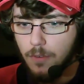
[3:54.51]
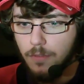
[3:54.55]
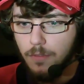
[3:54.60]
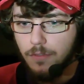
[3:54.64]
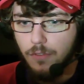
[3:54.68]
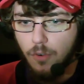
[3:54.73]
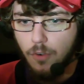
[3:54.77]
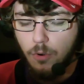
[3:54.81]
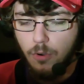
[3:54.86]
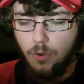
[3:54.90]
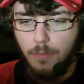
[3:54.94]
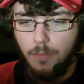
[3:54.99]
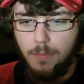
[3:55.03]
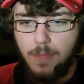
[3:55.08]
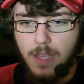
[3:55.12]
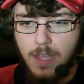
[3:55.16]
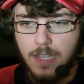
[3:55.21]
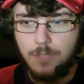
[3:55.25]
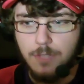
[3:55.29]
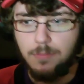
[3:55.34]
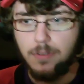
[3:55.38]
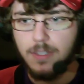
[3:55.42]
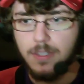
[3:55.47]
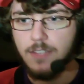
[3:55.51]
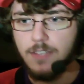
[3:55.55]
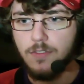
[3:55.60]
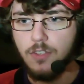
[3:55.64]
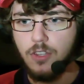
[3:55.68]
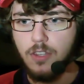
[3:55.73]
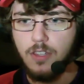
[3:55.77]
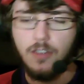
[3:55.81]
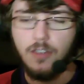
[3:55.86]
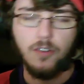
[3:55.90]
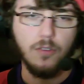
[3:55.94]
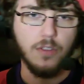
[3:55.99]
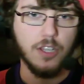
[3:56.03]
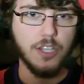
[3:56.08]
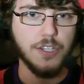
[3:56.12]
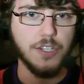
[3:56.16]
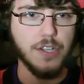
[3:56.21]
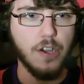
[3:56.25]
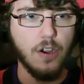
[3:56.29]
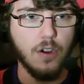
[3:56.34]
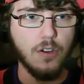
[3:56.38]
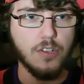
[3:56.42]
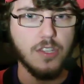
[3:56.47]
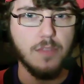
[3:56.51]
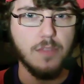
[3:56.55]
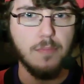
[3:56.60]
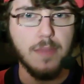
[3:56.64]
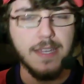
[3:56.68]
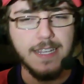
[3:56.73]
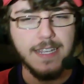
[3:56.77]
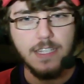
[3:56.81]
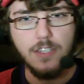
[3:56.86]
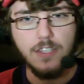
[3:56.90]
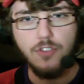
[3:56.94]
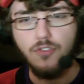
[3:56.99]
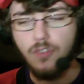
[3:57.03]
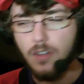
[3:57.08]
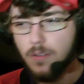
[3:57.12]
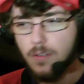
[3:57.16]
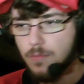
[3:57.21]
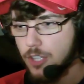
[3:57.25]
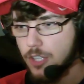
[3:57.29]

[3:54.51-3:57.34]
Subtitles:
vocal mix. But the guitars, the bass, the drums,